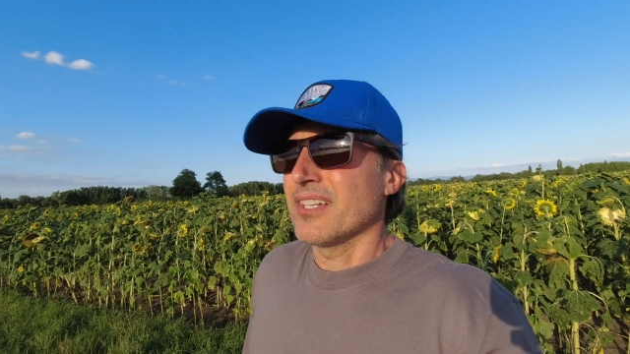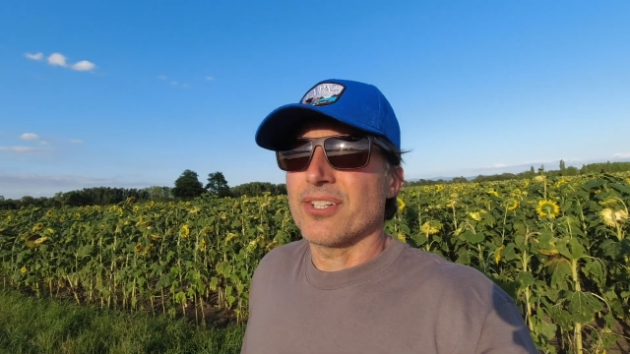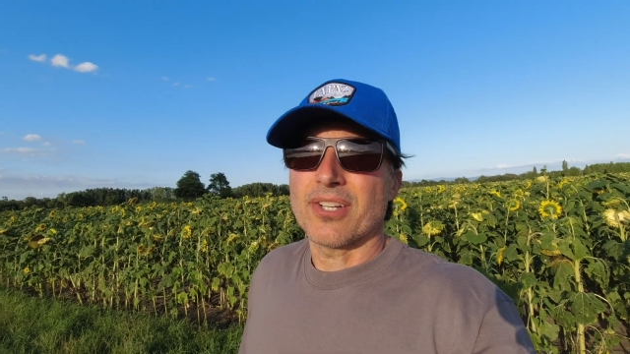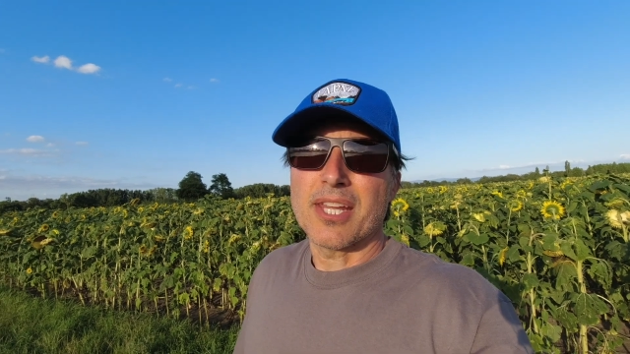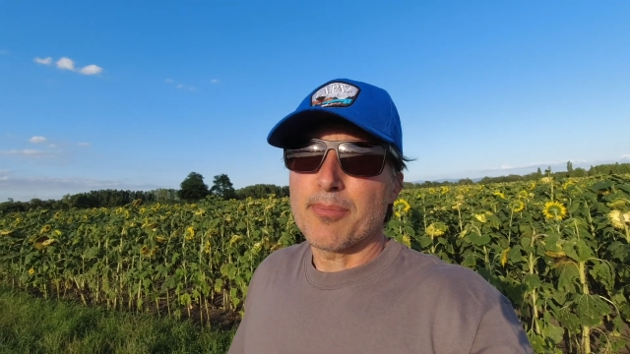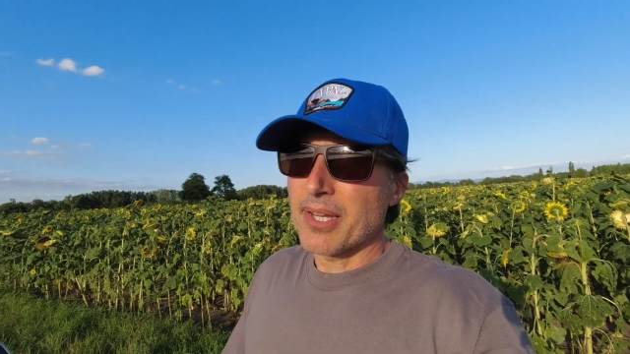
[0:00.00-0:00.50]

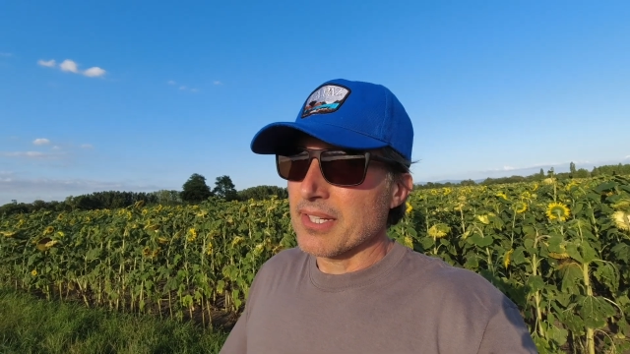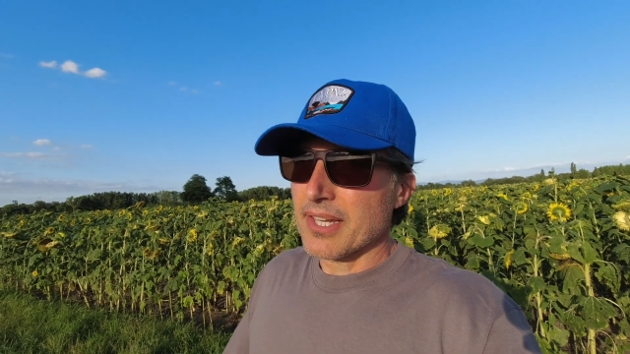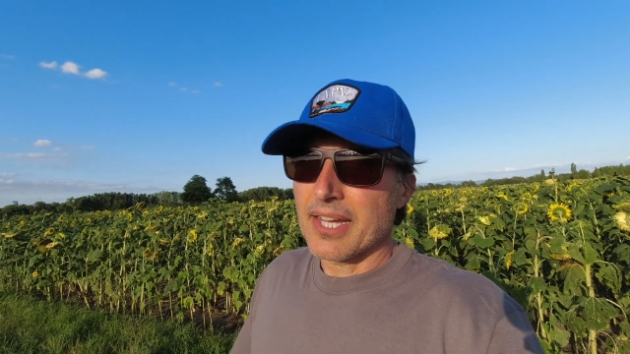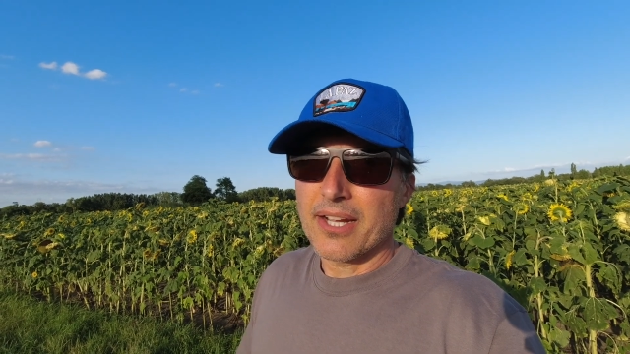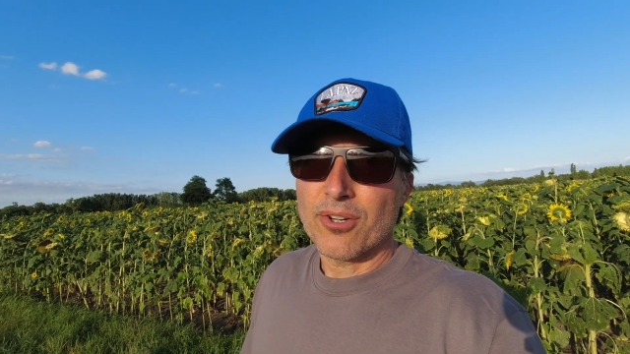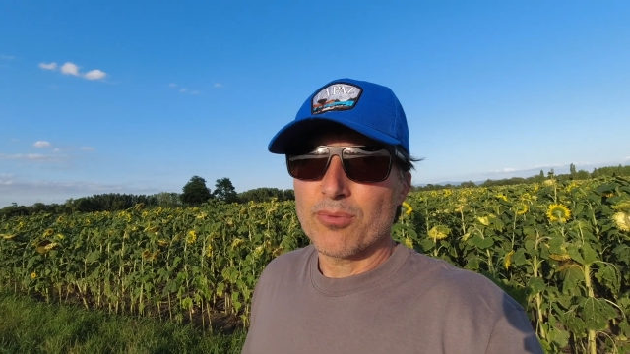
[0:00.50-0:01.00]
your email
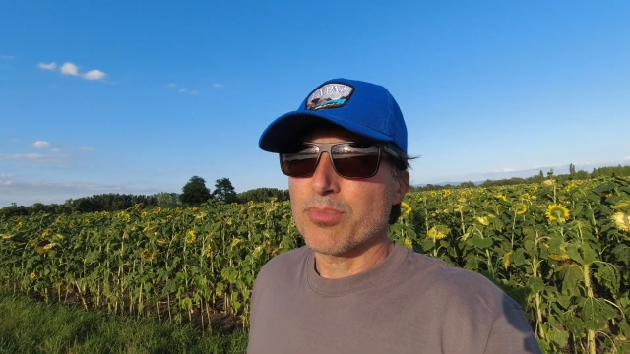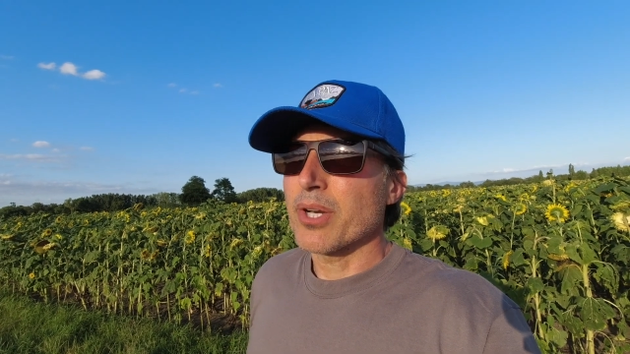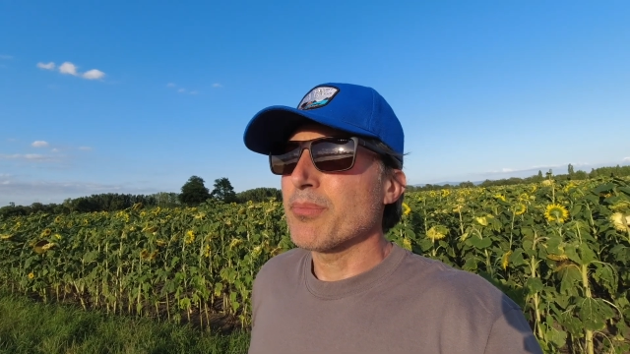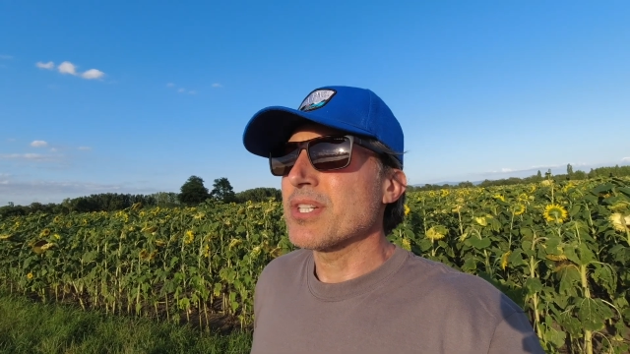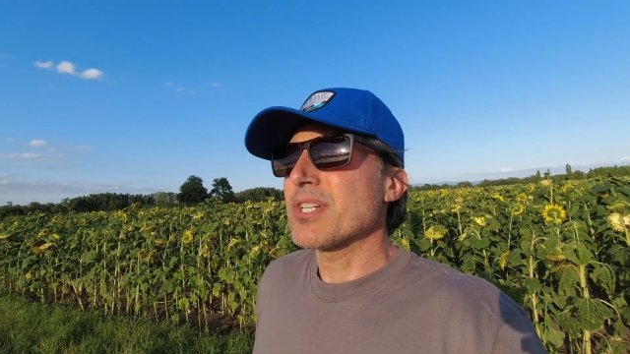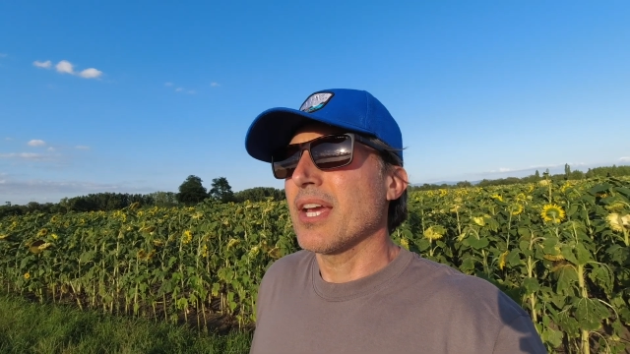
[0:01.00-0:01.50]
account,
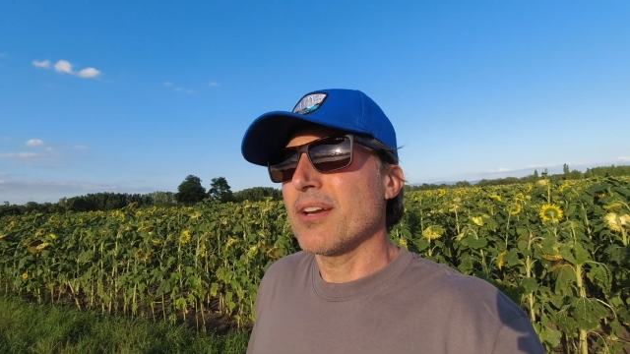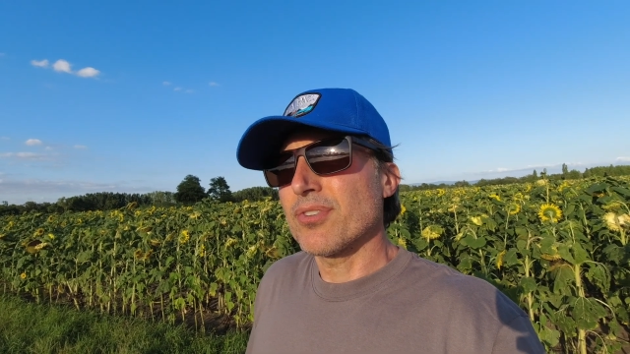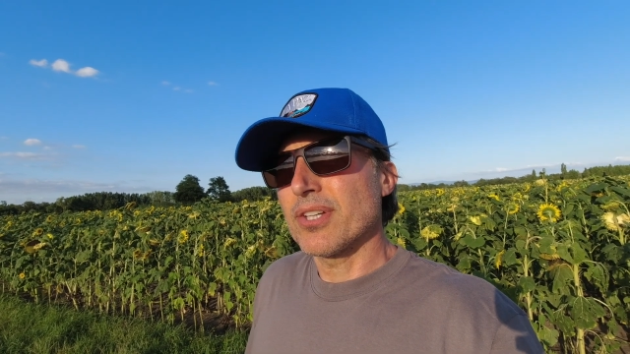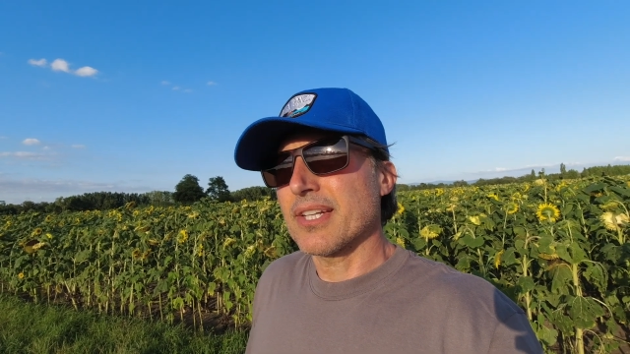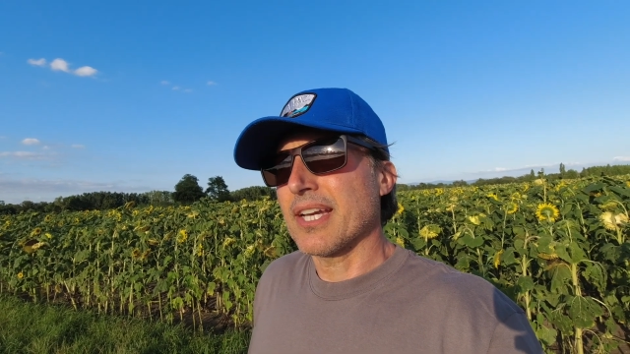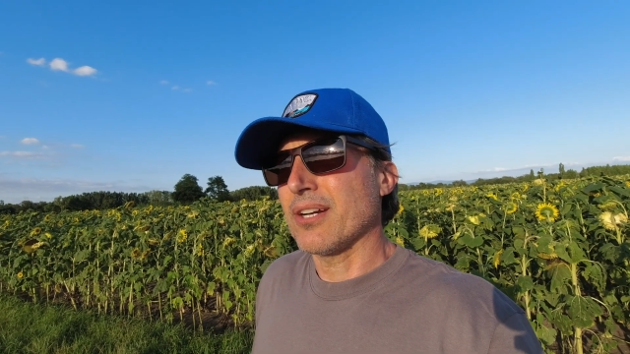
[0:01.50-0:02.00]
pretty much
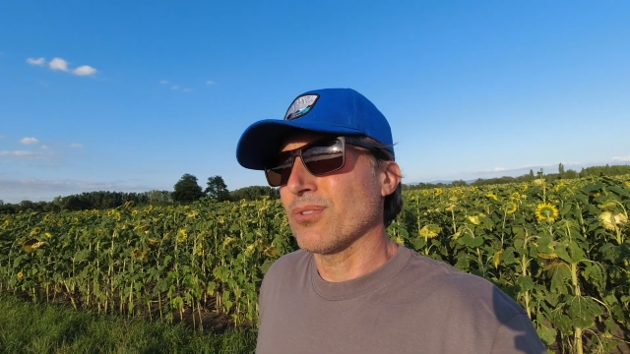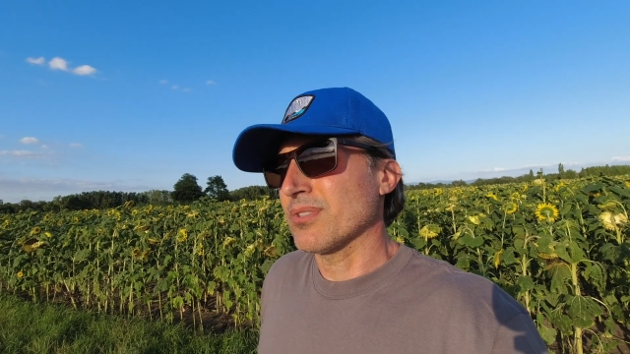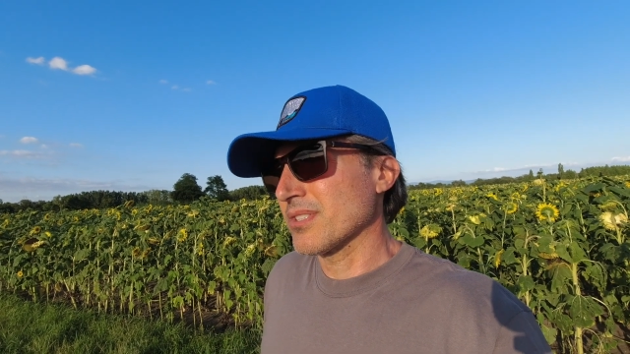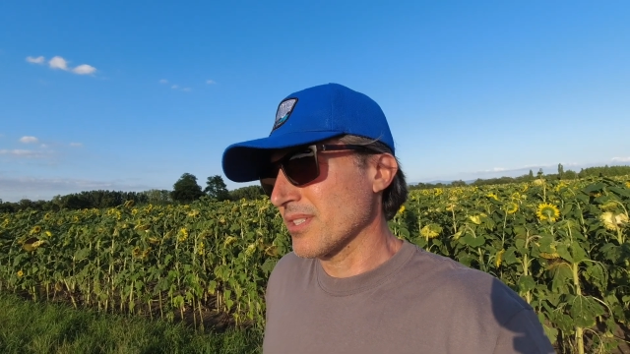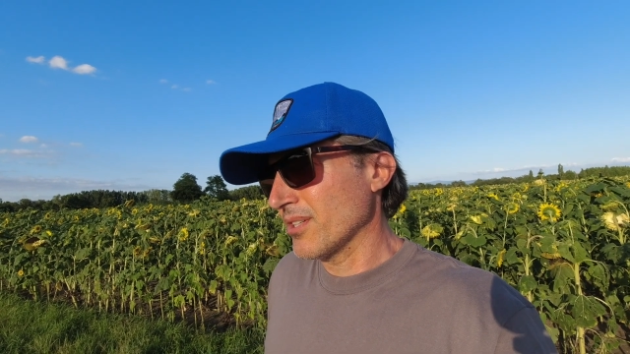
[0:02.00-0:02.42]
every account.